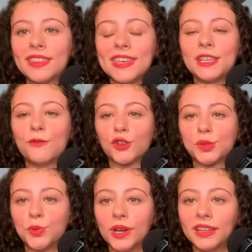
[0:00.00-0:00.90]
thank you for
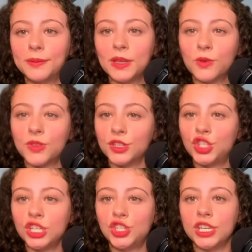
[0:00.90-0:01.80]
spoiling me with the
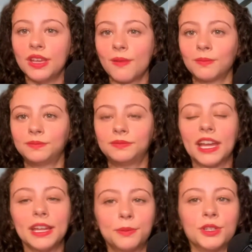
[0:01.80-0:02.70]
GG.
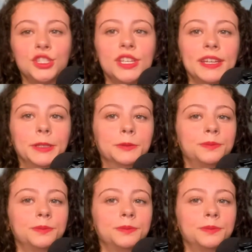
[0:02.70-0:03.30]
I appreciate you.